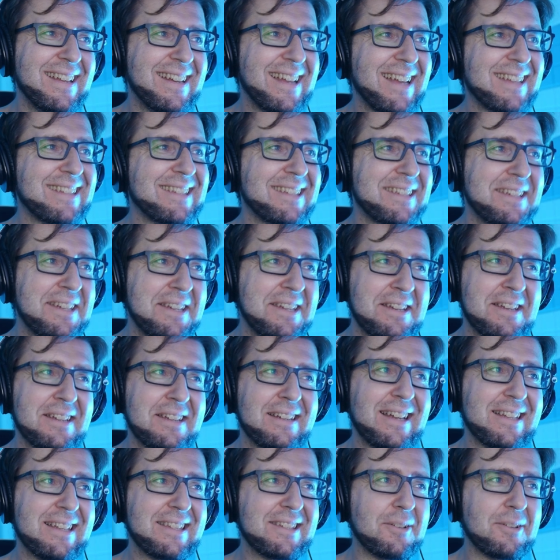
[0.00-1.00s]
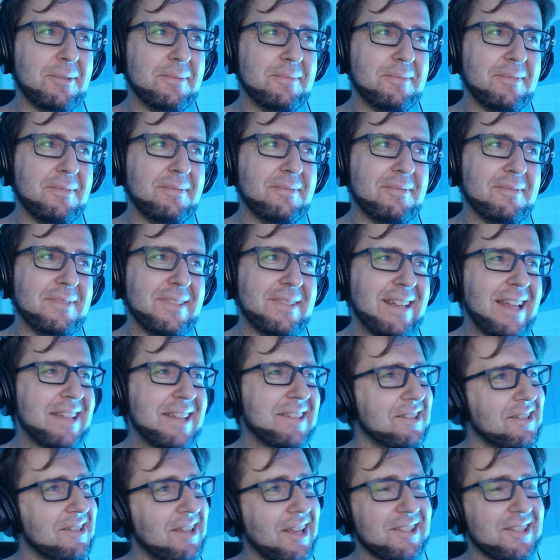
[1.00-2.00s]
that's that's some.
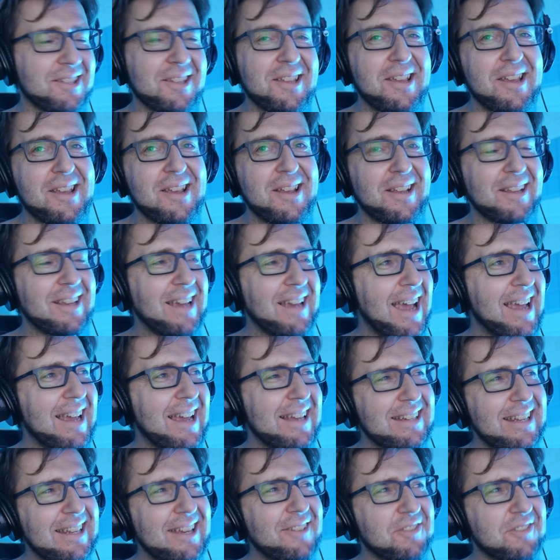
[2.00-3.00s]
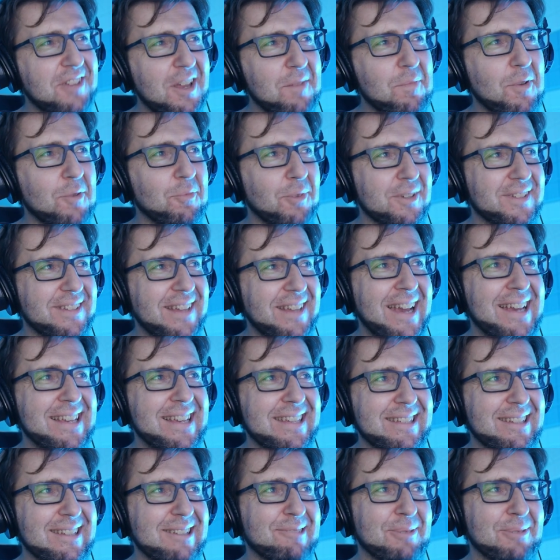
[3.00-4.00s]
That's that's. The if statement was
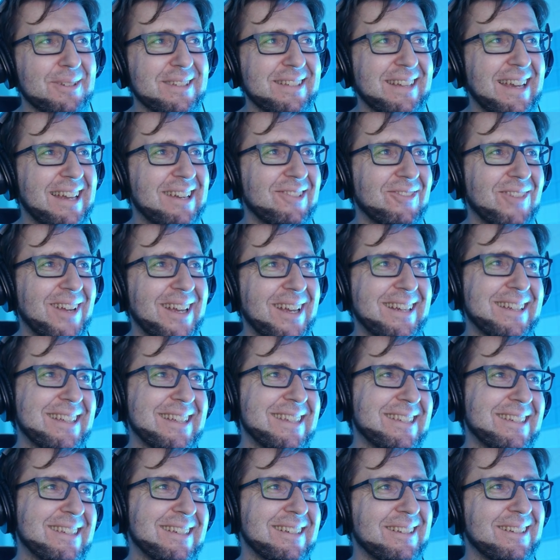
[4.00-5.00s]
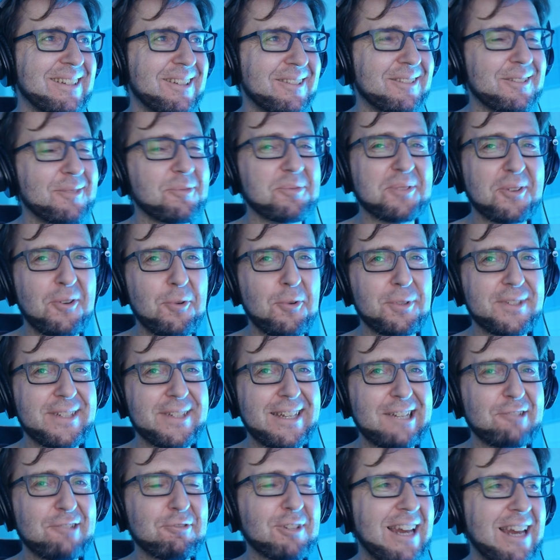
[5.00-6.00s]
nice. It was kind of like this. You know, it was almost
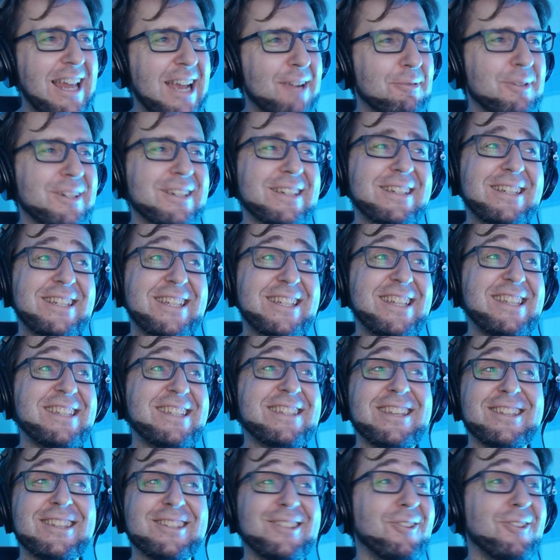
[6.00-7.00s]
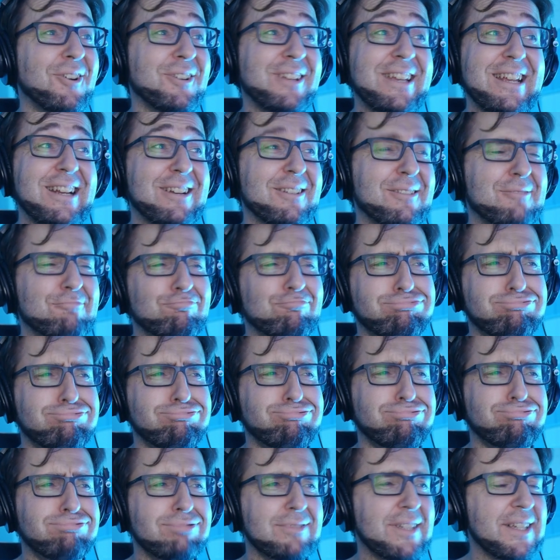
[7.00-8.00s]
English language. This is not. Eng-
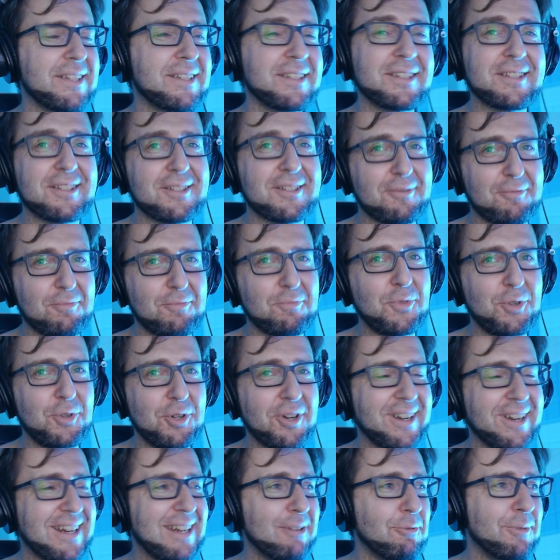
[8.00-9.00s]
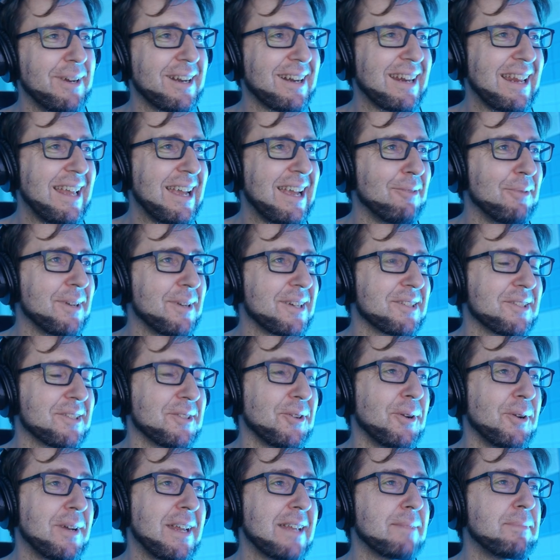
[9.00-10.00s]
this is weird weird language.
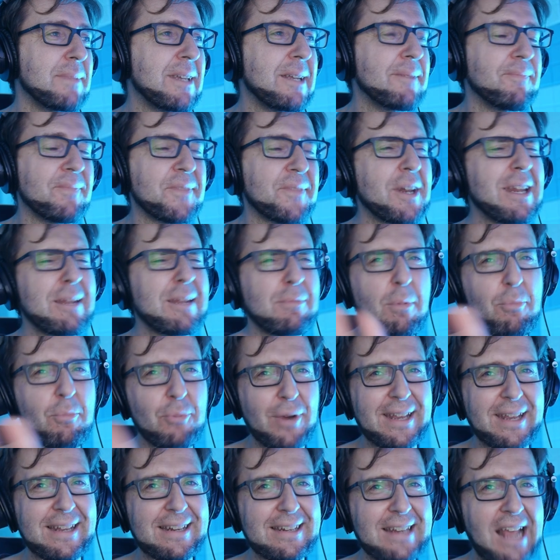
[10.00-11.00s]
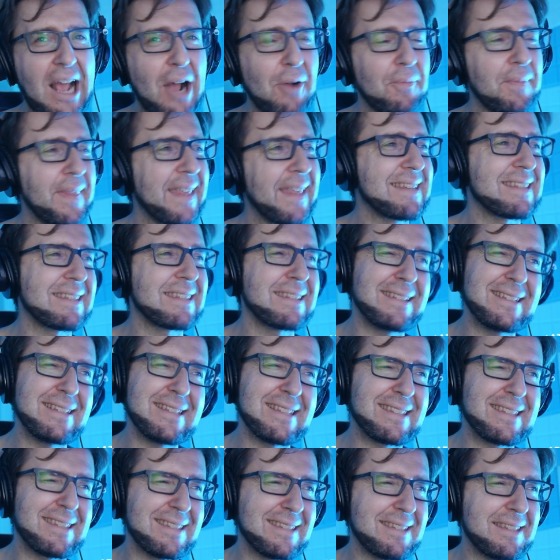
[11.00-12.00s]
So let me let me break it down. It's,
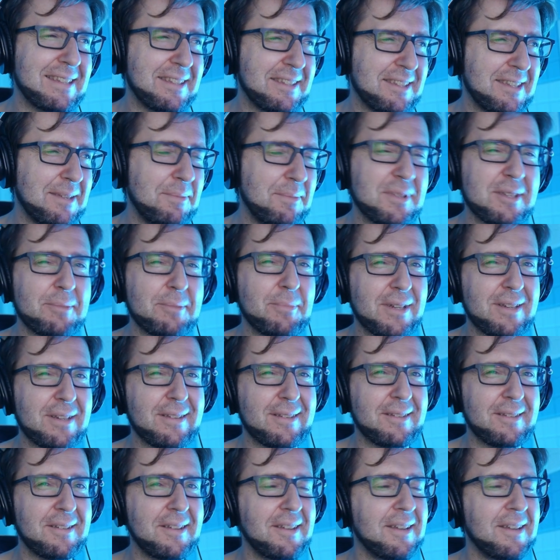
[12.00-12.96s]
it's it seems a bit